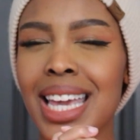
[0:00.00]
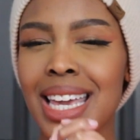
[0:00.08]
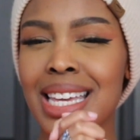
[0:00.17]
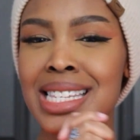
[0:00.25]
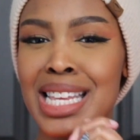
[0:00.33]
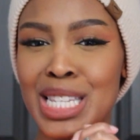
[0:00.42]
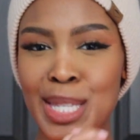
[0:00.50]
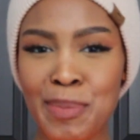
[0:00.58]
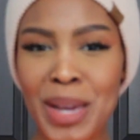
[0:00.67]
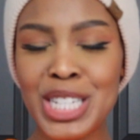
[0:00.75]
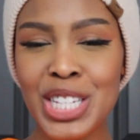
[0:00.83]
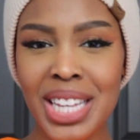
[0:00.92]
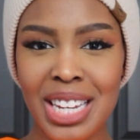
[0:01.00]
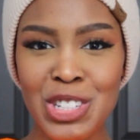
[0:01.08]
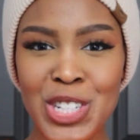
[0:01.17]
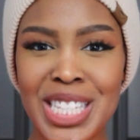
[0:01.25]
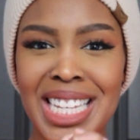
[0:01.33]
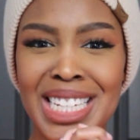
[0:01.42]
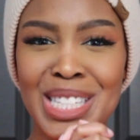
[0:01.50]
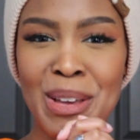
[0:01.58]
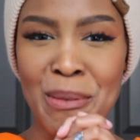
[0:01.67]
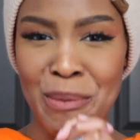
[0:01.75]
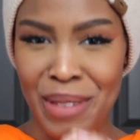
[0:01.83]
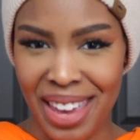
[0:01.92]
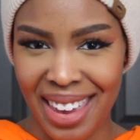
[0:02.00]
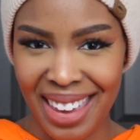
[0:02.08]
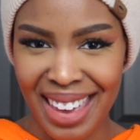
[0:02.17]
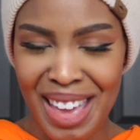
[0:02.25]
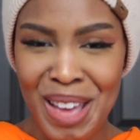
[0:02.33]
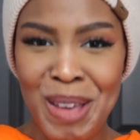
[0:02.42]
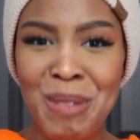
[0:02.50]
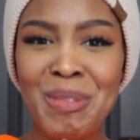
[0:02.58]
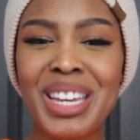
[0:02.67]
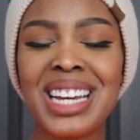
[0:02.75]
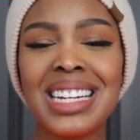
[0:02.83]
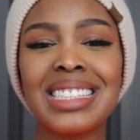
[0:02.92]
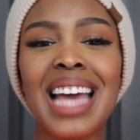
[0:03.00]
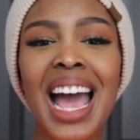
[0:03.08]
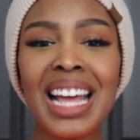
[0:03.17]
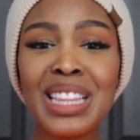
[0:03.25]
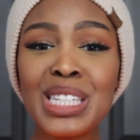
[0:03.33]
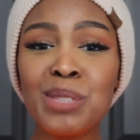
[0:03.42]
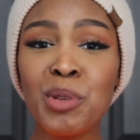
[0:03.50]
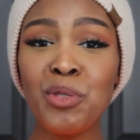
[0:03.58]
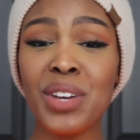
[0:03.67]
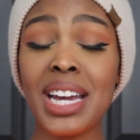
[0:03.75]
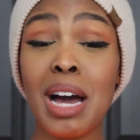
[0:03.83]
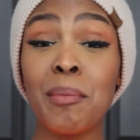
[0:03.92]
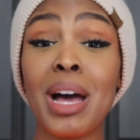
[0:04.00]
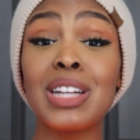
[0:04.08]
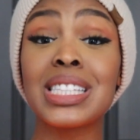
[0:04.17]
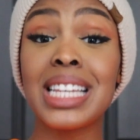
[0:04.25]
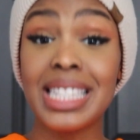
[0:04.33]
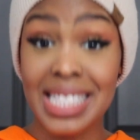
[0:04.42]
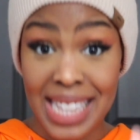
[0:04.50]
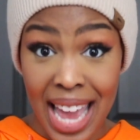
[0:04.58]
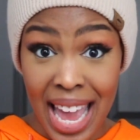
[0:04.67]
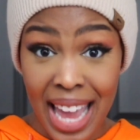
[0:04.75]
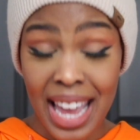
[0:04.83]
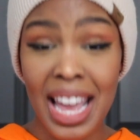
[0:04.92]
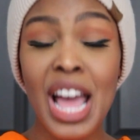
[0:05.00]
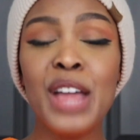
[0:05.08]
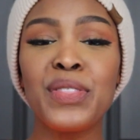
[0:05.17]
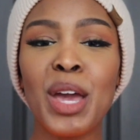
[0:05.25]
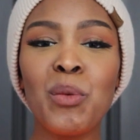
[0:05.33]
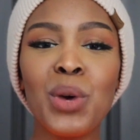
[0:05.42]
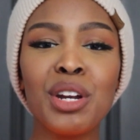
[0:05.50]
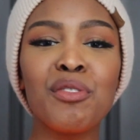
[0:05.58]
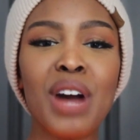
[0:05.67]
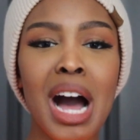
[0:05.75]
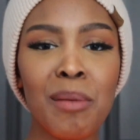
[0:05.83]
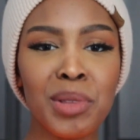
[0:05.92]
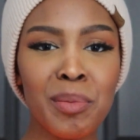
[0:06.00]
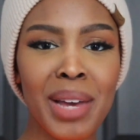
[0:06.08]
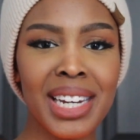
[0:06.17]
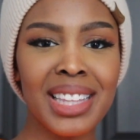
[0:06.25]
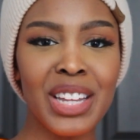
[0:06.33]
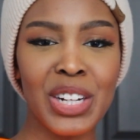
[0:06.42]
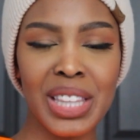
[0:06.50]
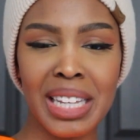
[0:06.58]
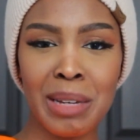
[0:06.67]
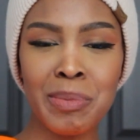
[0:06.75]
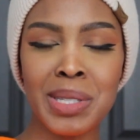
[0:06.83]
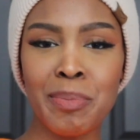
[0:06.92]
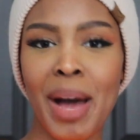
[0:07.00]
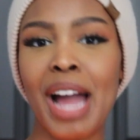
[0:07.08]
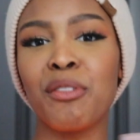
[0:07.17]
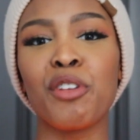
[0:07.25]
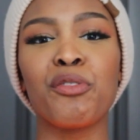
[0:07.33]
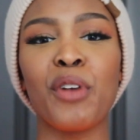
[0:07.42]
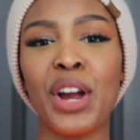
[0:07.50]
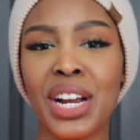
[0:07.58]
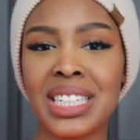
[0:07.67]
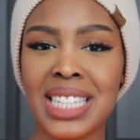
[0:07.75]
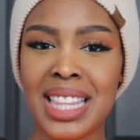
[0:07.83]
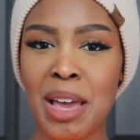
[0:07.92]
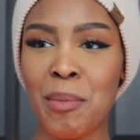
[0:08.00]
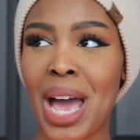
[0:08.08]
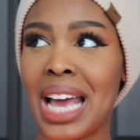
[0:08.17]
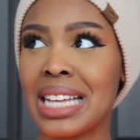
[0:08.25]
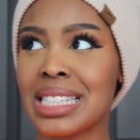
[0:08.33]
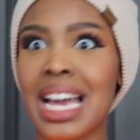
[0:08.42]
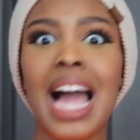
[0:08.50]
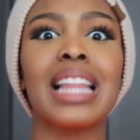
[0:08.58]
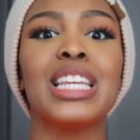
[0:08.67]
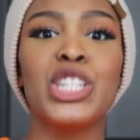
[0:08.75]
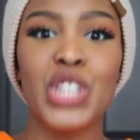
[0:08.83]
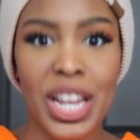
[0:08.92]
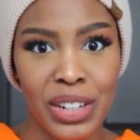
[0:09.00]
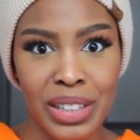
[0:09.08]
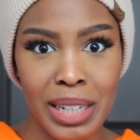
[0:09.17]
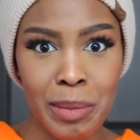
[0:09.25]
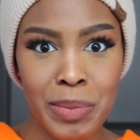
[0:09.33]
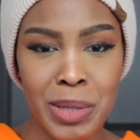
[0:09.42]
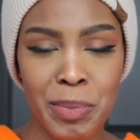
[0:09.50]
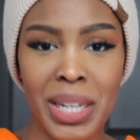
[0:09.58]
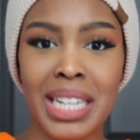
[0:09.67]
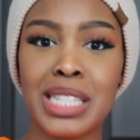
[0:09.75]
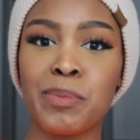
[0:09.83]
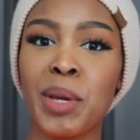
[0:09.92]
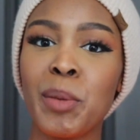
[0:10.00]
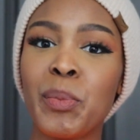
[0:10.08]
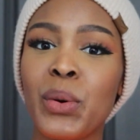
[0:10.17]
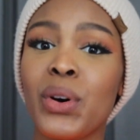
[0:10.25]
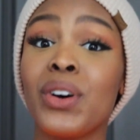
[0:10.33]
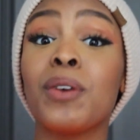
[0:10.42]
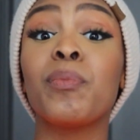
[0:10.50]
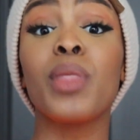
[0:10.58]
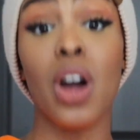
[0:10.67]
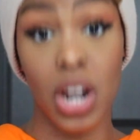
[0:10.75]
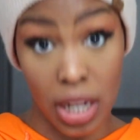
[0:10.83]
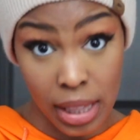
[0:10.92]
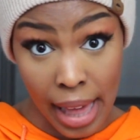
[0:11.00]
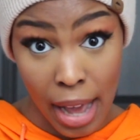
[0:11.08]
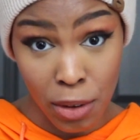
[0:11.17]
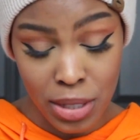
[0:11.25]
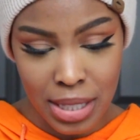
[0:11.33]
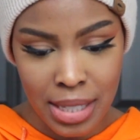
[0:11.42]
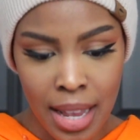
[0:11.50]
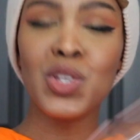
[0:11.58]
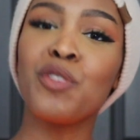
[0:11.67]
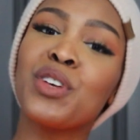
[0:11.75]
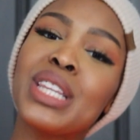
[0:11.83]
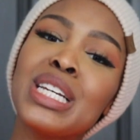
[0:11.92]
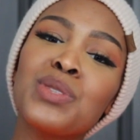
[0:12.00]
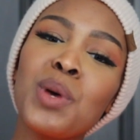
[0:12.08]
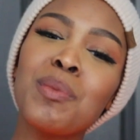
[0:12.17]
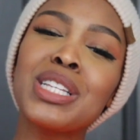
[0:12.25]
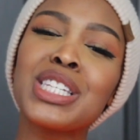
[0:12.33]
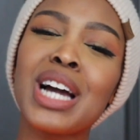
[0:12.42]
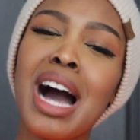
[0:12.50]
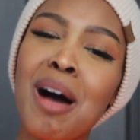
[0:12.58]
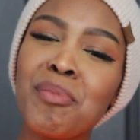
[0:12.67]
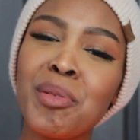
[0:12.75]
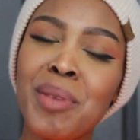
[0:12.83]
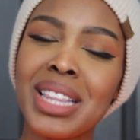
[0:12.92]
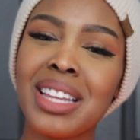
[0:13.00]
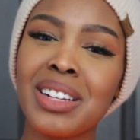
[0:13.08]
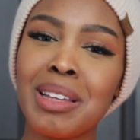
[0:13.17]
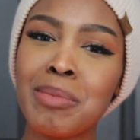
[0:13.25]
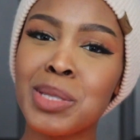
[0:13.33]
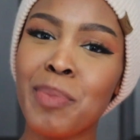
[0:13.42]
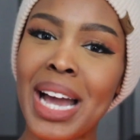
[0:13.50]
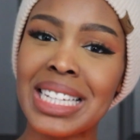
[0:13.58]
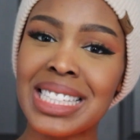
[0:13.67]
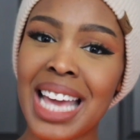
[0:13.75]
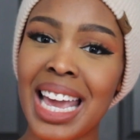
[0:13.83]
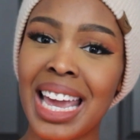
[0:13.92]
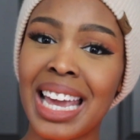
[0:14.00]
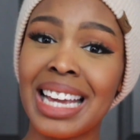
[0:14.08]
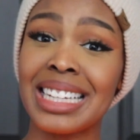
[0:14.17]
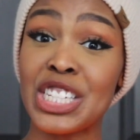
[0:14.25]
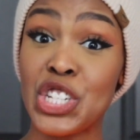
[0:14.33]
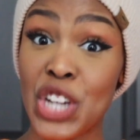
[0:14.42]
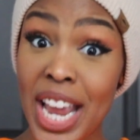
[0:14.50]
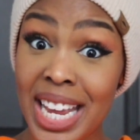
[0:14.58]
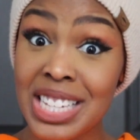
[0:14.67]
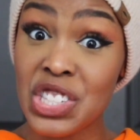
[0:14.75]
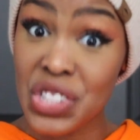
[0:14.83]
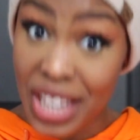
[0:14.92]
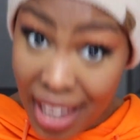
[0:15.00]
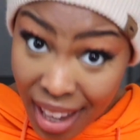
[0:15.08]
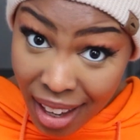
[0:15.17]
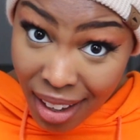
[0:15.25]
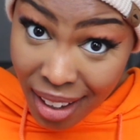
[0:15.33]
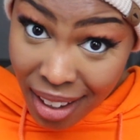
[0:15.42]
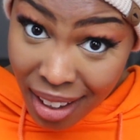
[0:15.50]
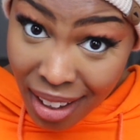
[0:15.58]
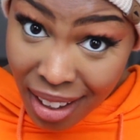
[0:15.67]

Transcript: is especially interesting to me because had this movie come out today, they would have complimented their lips by referring to them as Kylie Jenner lips because people are clowns. So for these women to compliment their lips by saying Jay-Z,